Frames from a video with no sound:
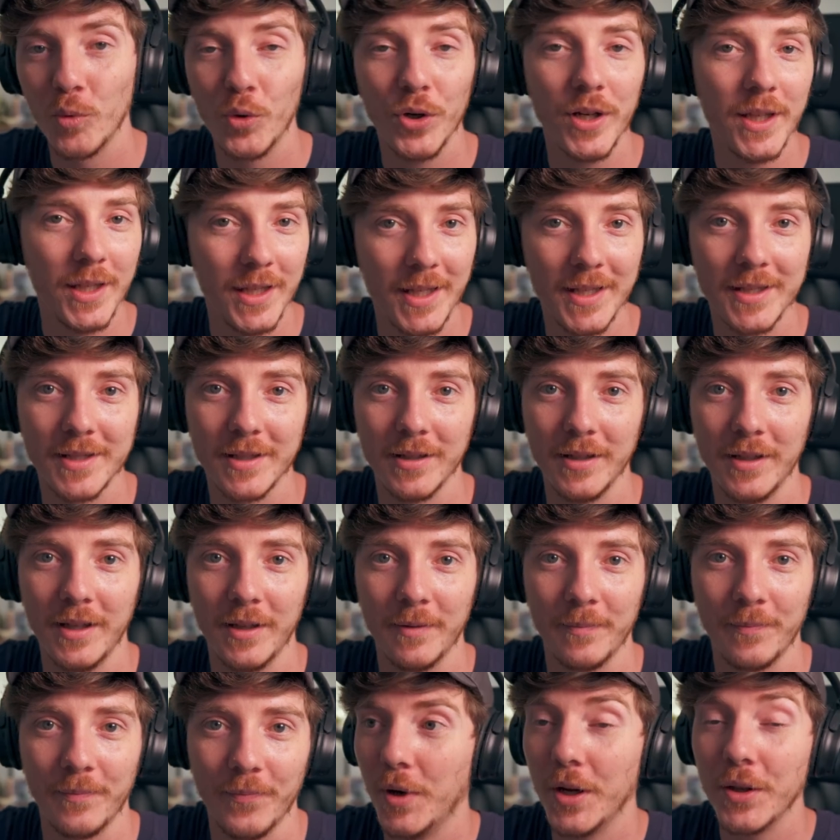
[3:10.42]
pretty
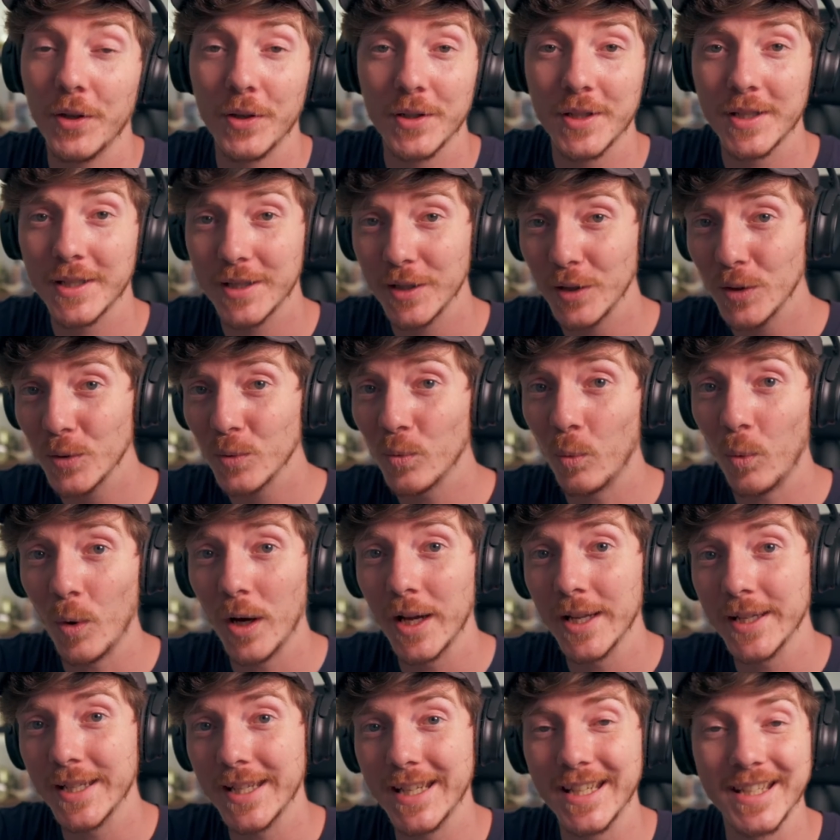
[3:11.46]
easily, but there's still
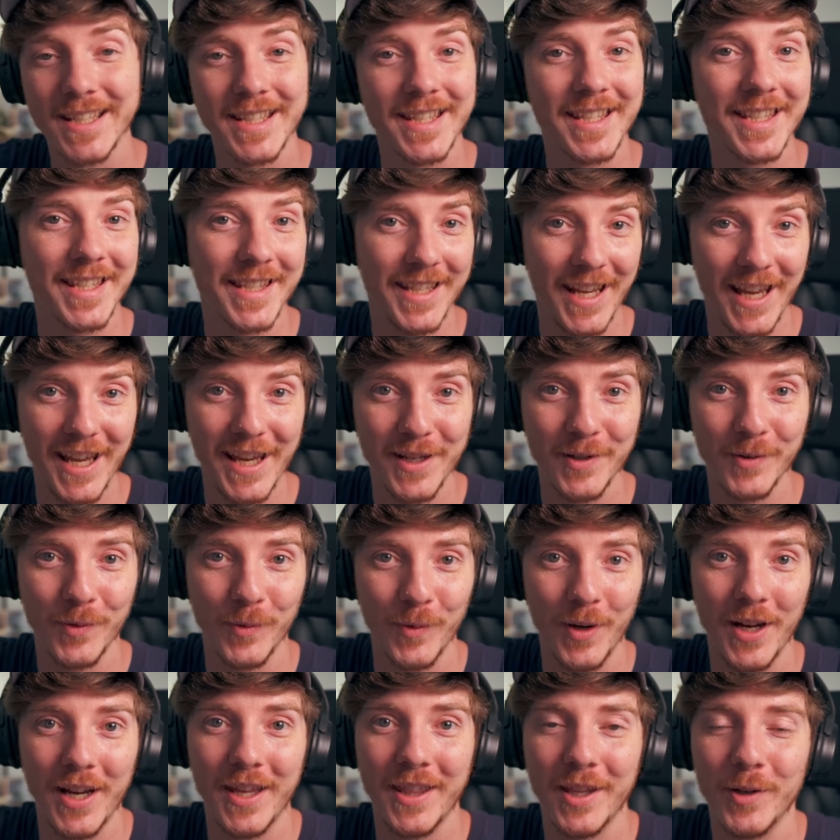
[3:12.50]
one insane
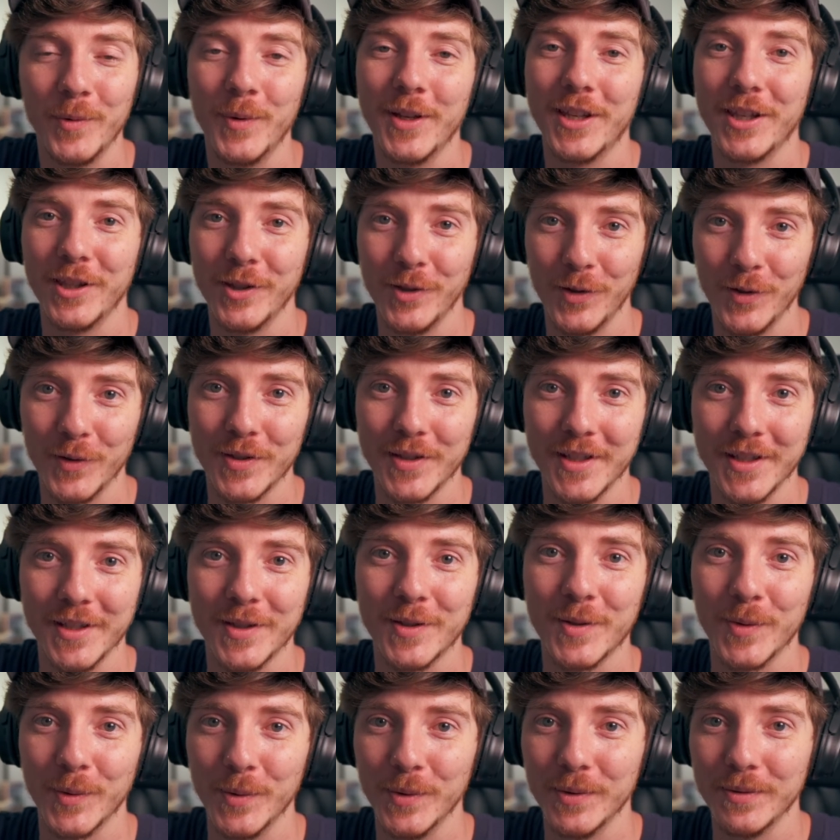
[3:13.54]
way that we can use
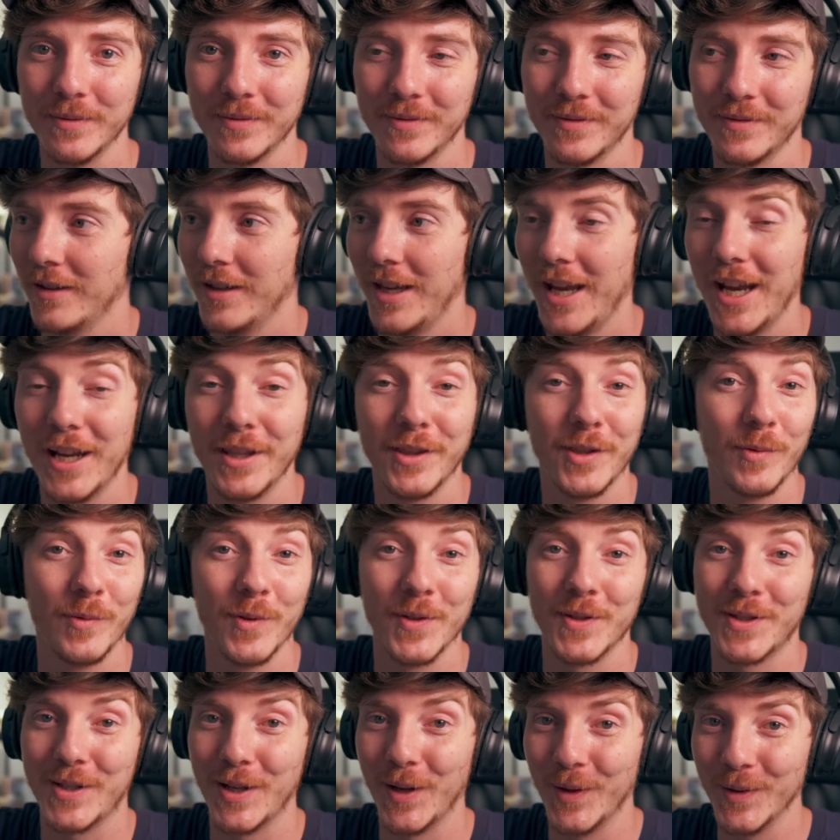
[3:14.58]
this tool, and the
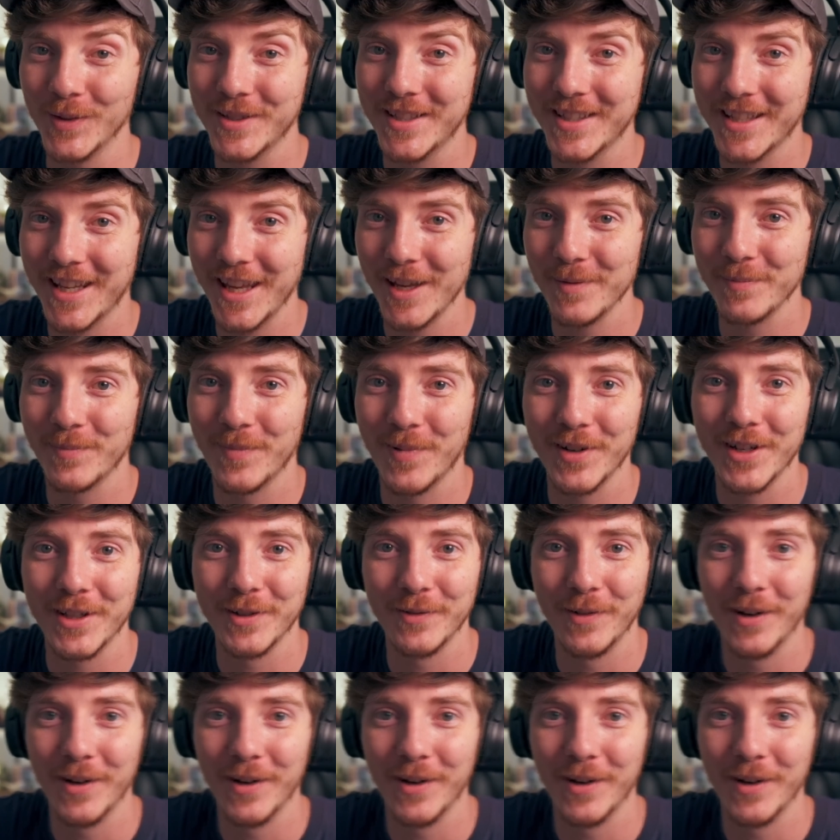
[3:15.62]
results get pretty